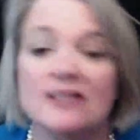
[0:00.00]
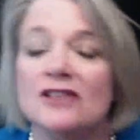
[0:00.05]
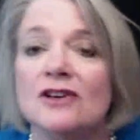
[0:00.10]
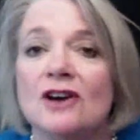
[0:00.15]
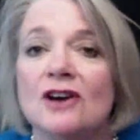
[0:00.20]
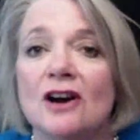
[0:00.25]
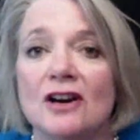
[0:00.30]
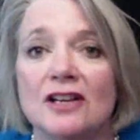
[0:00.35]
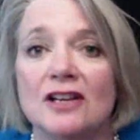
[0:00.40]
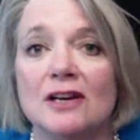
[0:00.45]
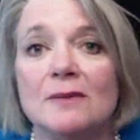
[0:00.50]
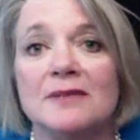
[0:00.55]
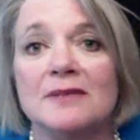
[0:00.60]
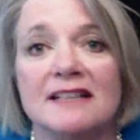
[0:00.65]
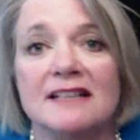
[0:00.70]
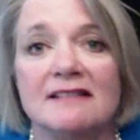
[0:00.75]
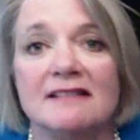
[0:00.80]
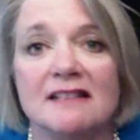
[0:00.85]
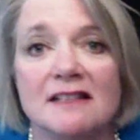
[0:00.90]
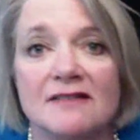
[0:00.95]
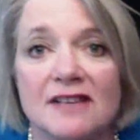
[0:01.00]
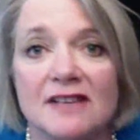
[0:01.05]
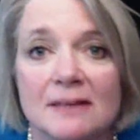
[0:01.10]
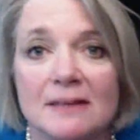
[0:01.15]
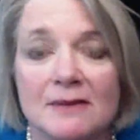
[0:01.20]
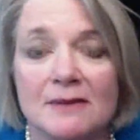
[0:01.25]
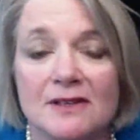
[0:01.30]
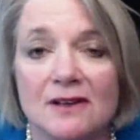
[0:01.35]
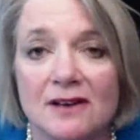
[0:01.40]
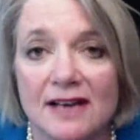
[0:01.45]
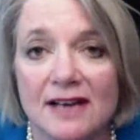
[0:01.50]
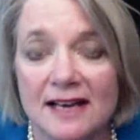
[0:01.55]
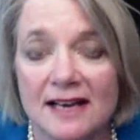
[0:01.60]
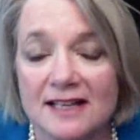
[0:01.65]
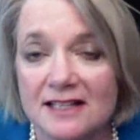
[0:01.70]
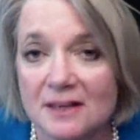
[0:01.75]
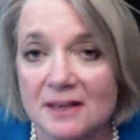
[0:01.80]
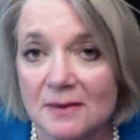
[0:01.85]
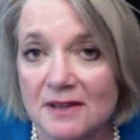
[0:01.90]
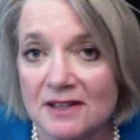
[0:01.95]
your audio material available okay
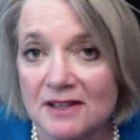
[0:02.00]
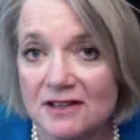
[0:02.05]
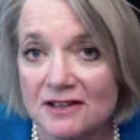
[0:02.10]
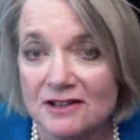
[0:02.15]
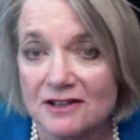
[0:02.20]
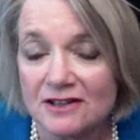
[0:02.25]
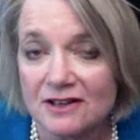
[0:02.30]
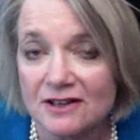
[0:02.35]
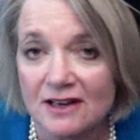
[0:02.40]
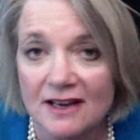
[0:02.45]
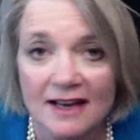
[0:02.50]
so whether you're